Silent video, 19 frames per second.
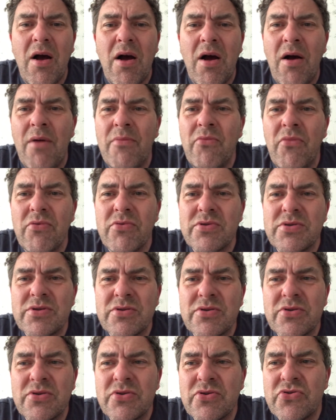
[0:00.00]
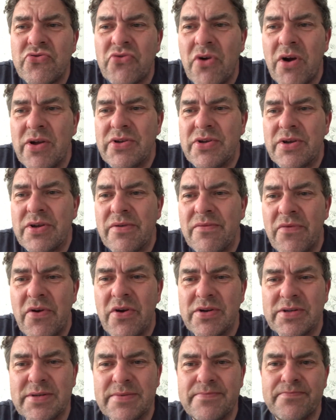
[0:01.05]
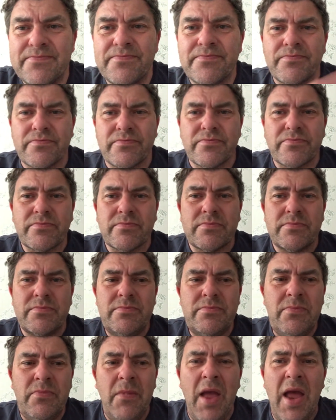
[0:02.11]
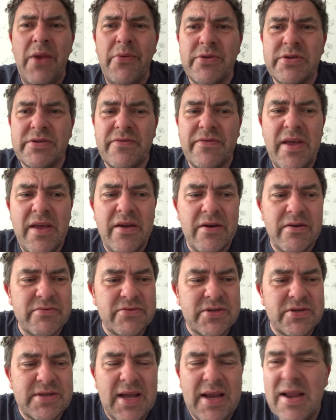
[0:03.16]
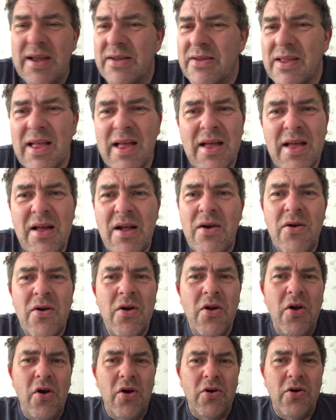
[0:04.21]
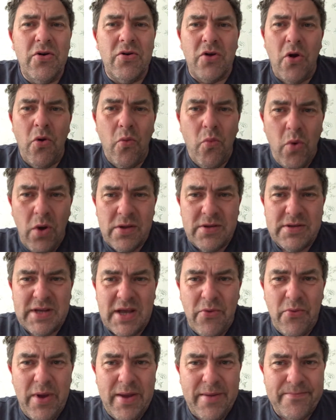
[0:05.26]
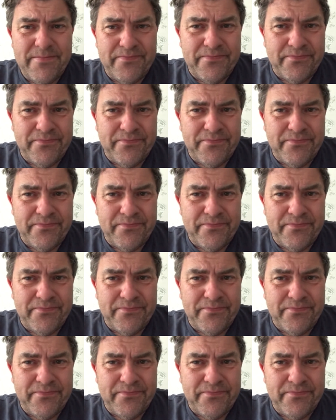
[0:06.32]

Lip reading: I'm not trying to convert anyone to vegan, I'm just saying, go one day a week.